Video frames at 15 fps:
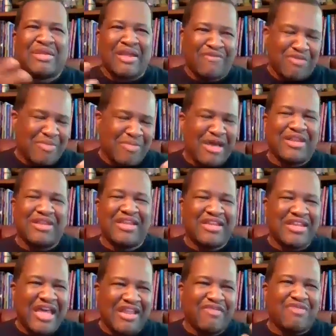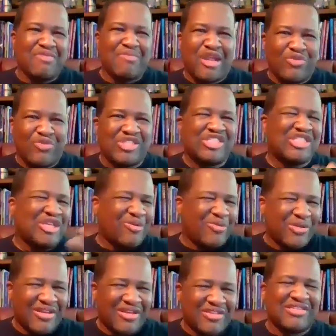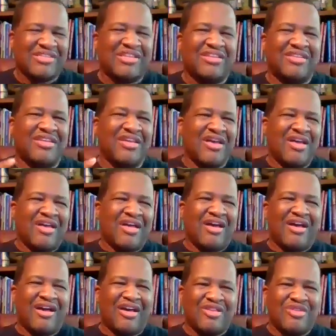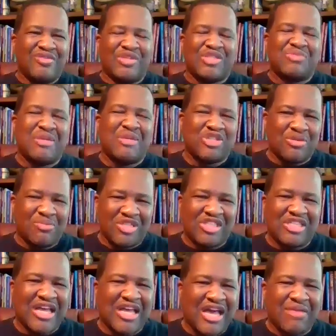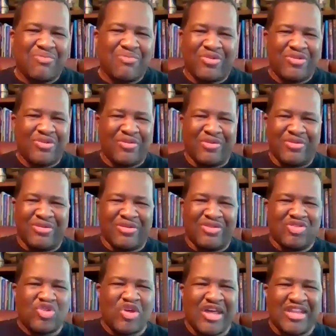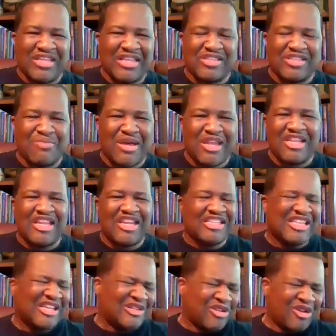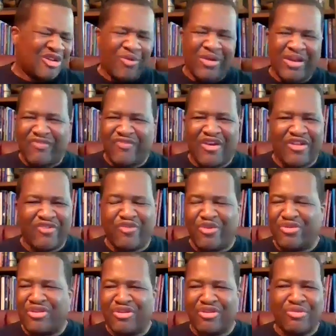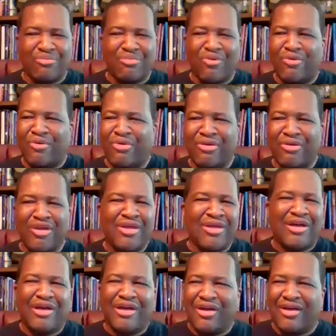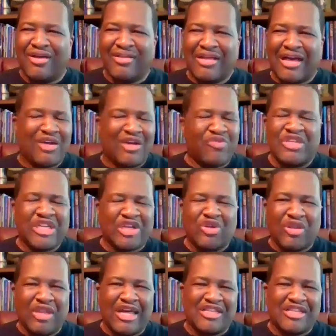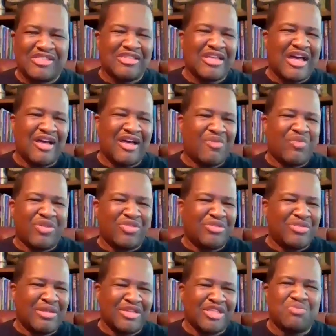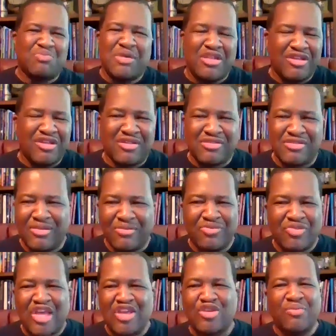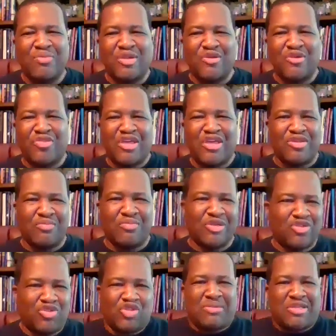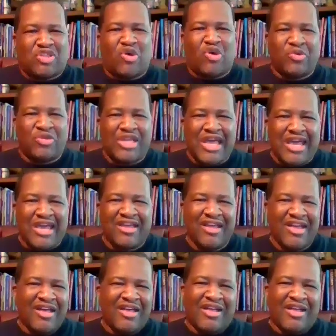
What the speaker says: everybody, and not everybody was serious, and you would spend so much time on trying to get somebody, and then they say, you know what, I found it for a nickel more, a nickel less with Expedia, so thank you, but no thank you, but you spent the whole day.